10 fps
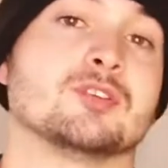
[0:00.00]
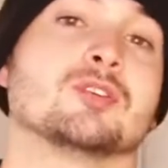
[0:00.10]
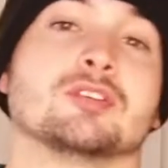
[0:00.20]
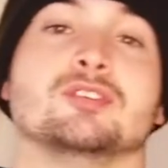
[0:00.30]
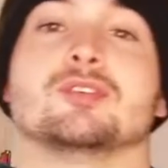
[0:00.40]
I'm going to
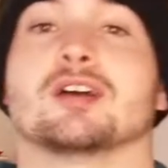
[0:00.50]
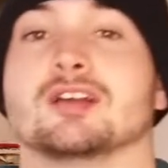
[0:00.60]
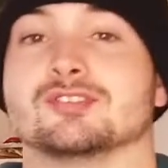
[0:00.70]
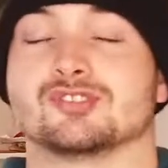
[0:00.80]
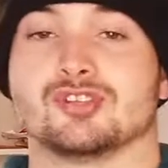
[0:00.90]
be cooking you
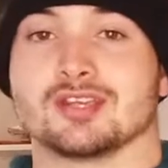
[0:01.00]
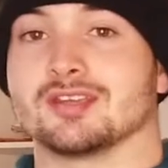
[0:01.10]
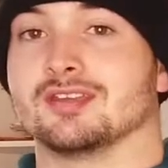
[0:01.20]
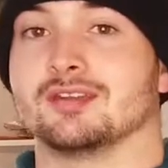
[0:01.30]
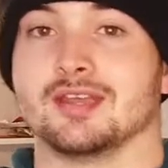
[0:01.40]
guys
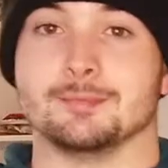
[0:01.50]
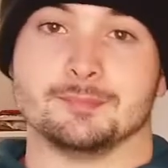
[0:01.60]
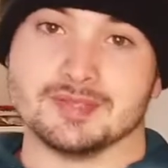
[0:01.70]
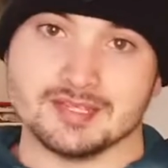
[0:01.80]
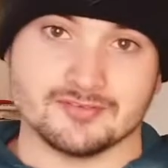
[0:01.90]
chicken
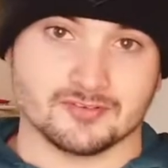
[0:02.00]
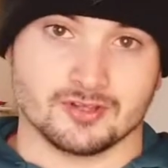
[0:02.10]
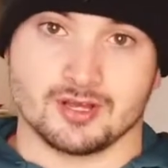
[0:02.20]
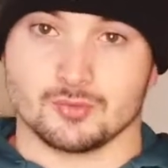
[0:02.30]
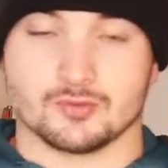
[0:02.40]
and beef
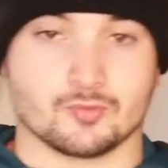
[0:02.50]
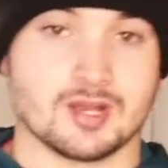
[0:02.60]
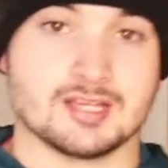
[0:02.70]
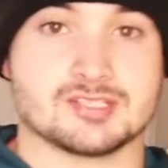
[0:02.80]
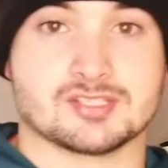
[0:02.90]
along with
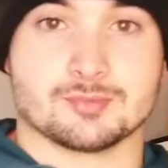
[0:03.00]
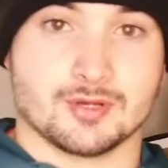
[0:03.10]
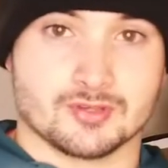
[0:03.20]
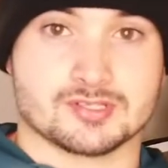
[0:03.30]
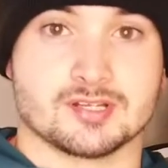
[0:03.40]
rice and some
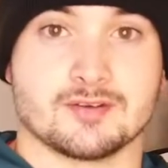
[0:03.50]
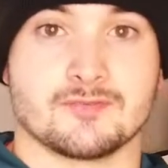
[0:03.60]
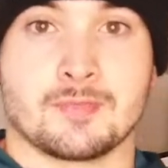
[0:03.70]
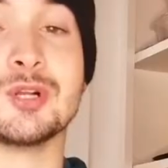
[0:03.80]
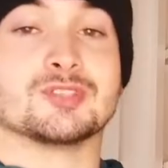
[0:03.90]
other
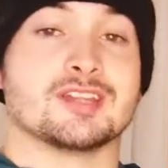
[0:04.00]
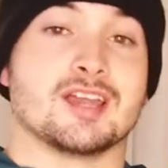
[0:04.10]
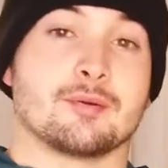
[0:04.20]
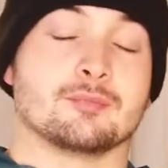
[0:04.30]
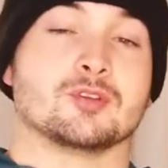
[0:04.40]
stuff. So
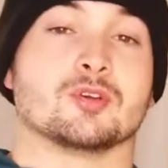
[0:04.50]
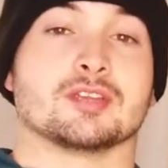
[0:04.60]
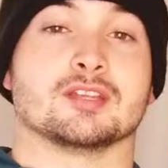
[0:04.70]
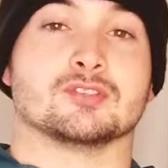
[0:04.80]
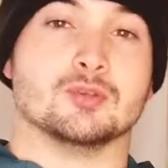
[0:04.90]
today I'm going to be
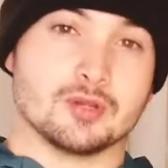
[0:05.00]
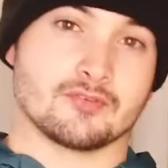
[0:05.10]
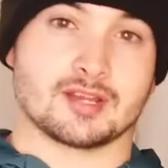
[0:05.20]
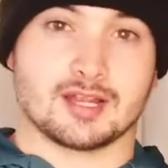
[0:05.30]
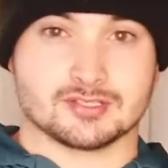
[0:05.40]
cooking two
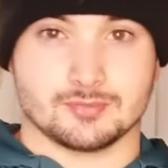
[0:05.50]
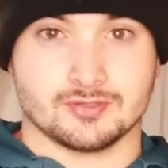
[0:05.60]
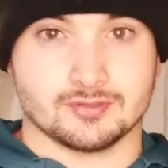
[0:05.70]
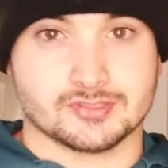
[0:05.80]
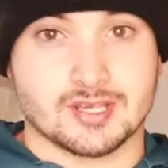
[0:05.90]
different kinds of
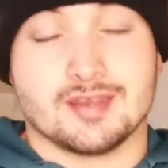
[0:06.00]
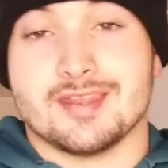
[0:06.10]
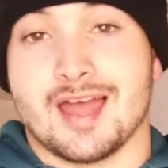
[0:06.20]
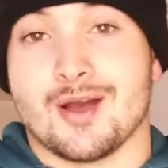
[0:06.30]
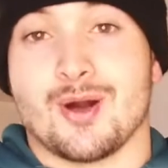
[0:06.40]
meals.
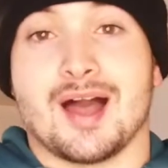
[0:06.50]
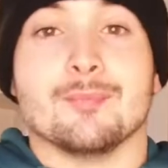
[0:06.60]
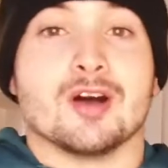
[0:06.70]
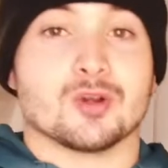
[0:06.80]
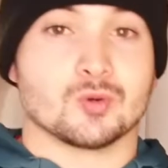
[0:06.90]
Now,
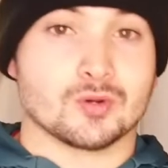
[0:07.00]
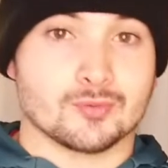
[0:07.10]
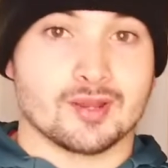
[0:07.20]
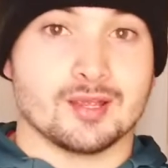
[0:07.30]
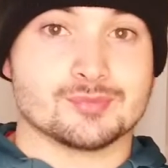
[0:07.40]
I'm not
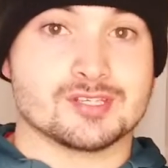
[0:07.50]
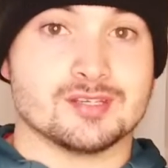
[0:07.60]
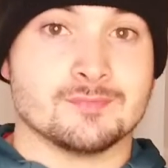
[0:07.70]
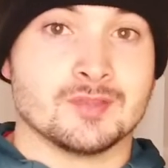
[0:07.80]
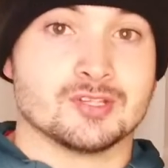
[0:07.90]
Gordon
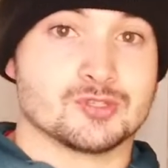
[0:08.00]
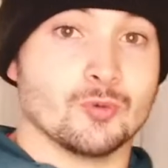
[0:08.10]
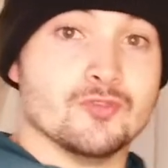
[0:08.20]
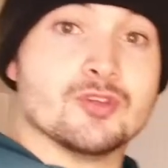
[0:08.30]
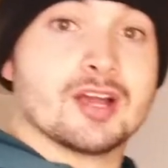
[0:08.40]
Ramsay, so
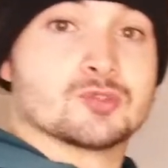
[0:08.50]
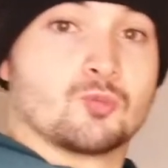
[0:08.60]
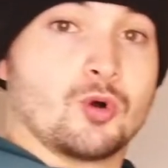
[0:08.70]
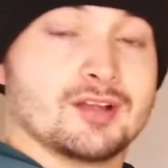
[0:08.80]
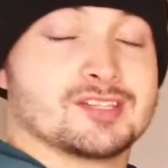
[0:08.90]
if you guys
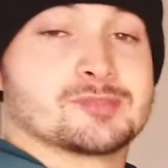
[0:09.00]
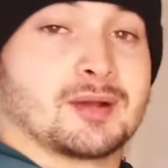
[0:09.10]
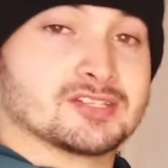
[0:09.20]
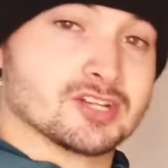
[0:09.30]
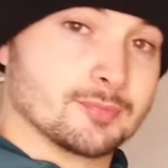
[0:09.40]
want to
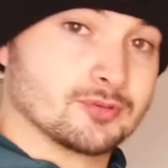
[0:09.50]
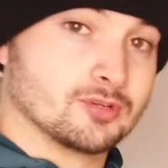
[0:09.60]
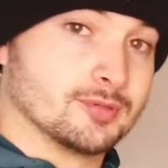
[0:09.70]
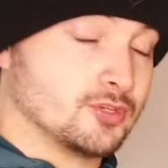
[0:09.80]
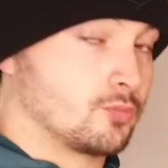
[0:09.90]
spice it up a
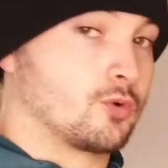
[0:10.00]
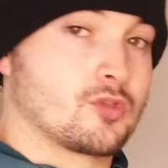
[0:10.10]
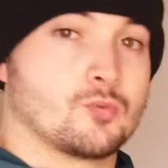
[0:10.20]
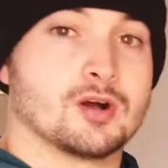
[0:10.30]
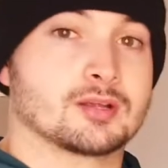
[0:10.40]
little bit, you're more
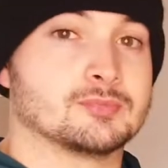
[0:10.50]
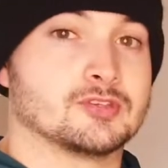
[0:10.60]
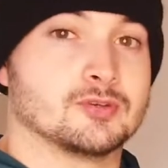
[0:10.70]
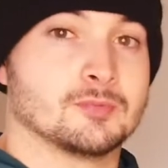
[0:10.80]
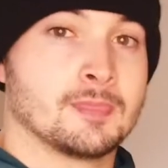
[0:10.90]
than welcome
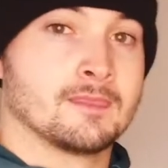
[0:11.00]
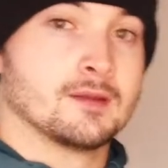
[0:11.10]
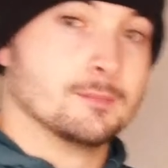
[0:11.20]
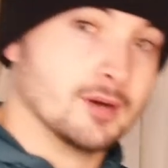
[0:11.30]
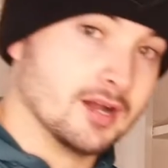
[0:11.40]
to.
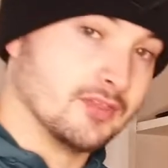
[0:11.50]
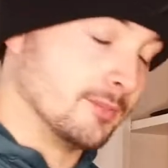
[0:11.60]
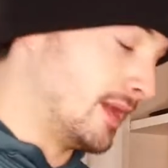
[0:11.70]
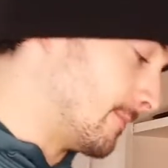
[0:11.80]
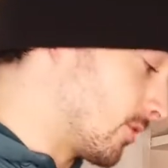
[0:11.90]
But
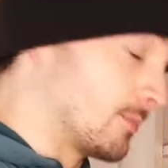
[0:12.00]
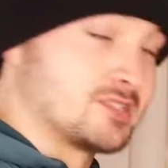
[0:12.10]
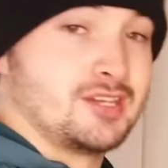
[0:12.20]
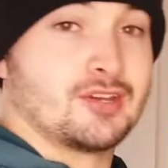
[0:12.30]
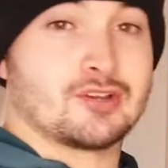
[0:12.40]
the main
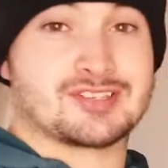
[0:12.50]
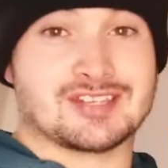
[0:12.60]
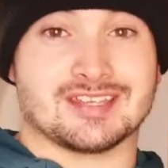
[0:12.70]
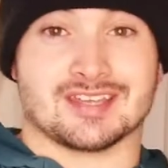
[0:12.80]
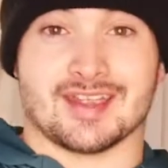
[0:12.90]
purpose here is
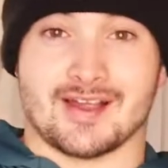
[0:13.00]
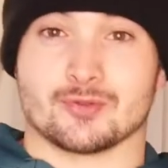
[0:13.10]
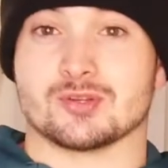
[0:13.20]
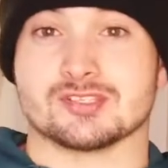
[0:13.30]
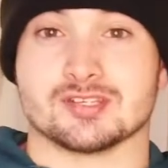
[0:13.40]
to get
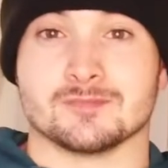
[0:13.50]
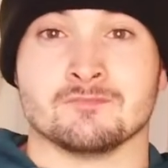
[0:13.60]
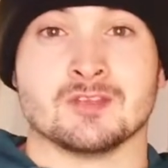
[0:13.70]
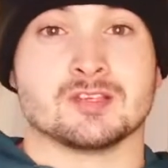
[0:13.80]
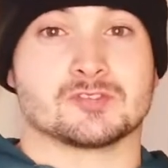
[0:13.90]
calories in.
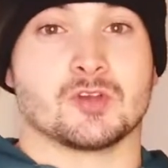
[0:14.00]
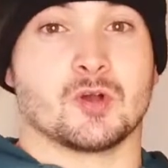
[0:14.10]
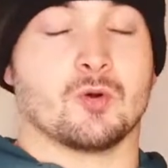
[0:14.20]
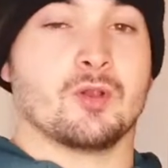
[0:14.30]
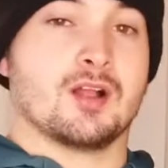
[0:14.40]

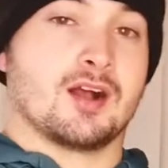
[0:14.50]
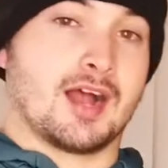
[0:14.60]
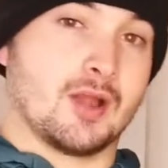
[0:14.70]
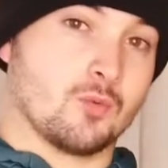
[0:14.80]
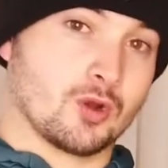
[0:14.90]
So
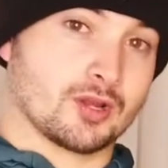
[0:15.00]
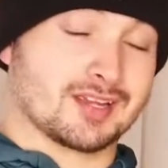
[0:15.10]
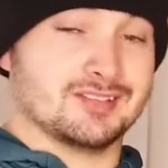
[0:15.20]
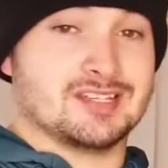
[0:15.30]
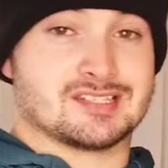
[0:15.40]
I work
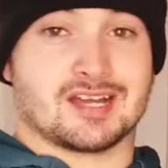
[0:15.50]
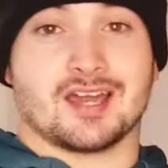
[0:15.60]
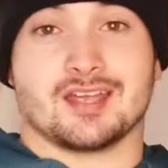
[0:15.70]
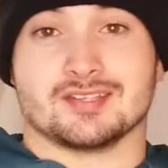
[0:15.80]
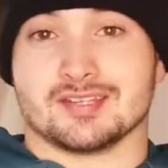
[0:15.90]
at least
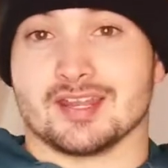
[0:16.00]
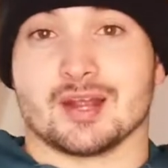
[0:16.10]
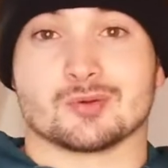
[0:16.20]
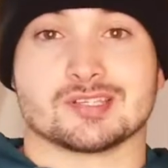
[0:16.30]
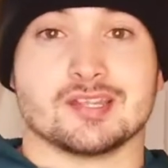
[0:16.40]
9 to 10
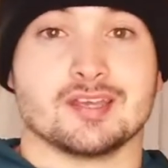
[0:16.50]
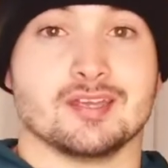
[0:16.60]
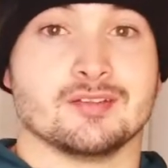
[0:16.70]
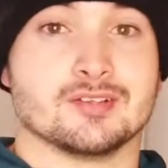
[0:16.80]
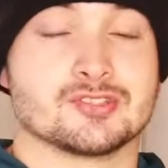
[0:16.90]
hours a
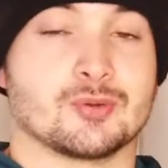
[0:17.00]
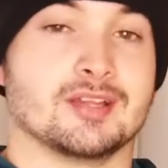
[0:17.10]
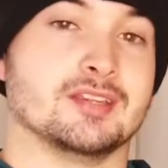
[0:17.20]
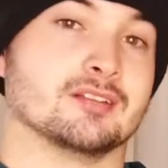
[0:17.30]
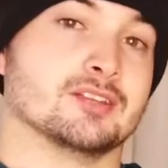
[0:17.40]
day, so
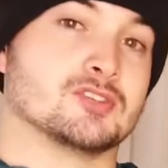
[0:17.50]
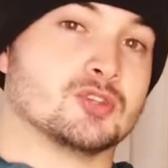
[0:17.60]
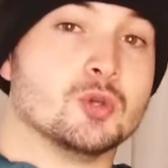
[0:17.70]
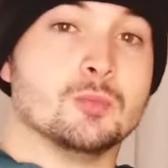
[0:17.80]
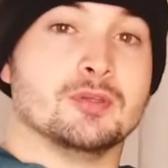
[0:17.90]
I need at
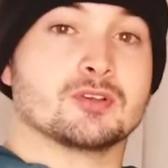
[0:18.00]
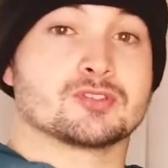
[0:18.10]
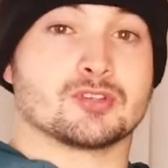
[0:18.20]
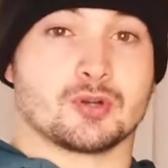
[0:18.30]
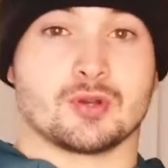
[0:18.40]
least 2
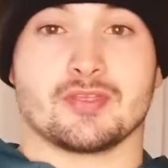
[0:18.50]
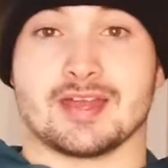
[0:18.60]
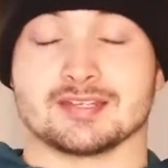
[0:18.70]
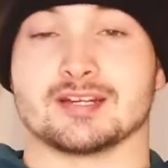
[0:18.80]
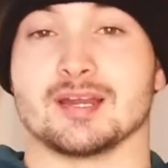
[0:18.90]
meals during
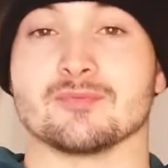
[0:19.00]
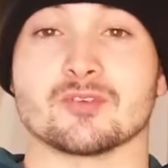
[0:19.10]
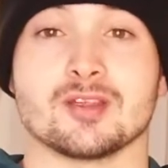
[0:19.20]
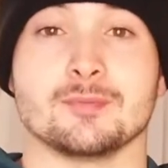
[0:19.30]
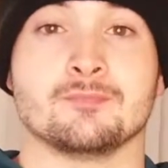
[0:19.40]
that time
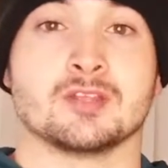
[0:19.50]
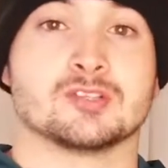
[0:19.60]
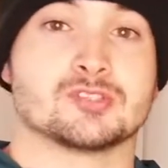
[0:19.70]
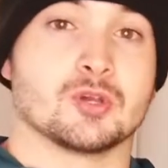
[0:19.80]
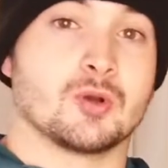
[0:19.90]
frame.
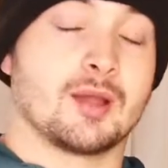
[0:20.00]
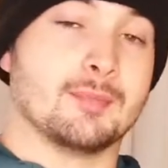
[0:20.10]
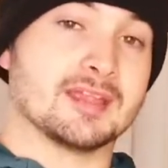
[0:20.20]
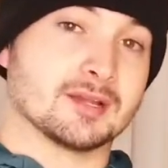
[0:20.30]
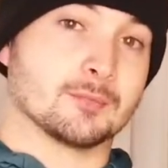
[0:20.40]
So I
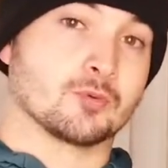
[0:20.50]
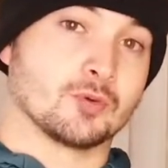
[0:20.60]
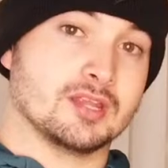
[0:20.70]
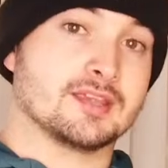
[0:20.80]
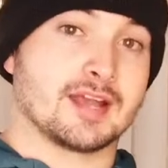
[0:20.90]
make them
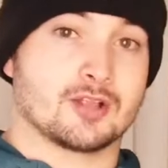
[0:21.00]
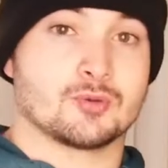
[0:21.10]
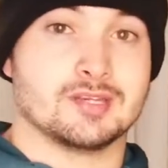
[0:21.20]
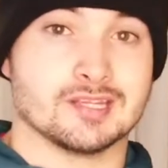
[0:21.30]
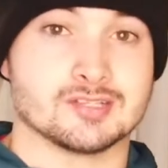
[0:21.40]
pretty
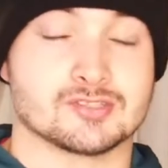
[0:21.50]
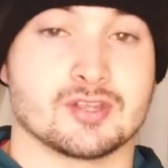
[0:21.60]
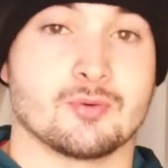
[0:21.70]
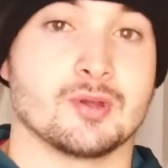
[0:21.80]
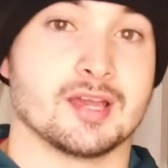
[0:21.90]
calorie dense, so
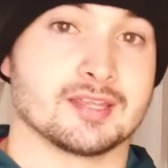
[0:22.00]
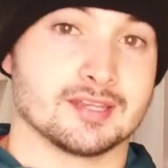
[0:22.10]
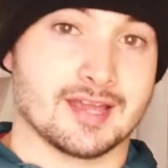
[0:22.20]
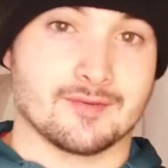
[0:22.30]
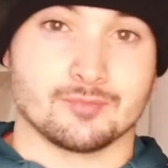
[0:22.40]
that way I
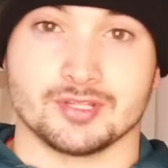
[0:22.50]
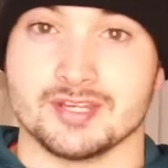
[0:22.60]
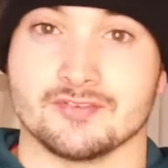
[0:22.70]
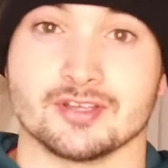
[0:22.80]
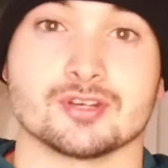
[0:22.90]
can have
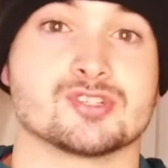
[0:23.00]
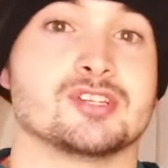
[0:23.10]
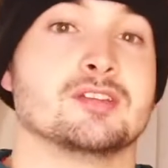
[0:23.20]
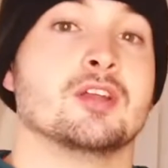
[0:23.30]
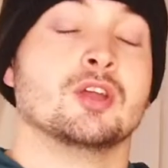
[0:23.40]
plenty of
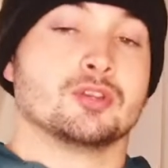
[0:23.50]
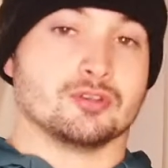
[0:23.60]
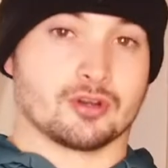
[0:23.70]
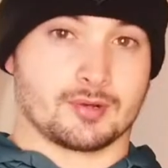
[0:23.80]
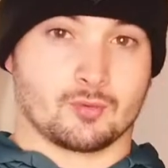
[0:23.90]
energy
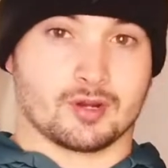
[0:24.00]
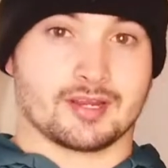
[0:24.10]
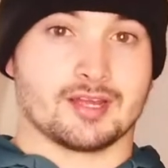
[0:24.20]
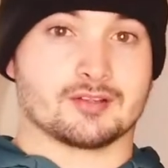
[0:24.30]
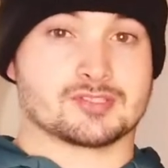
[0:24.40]
during my
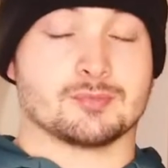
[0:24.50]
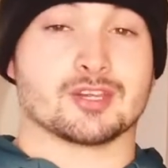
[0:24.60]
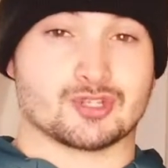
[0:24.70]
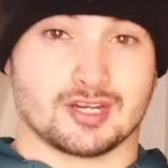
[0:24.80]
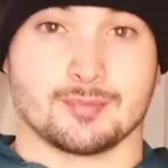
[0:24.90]
workouts and
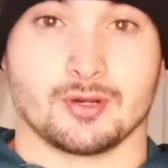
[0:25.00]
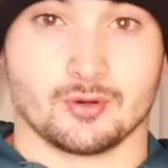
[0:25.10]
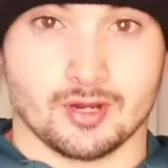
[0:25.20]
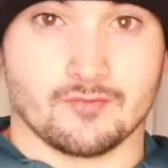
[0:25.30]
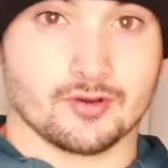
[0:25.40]
make sure I get my
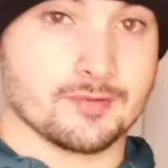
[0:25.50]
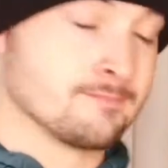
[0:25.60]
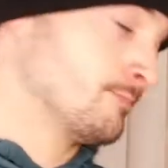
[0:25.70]
recovery.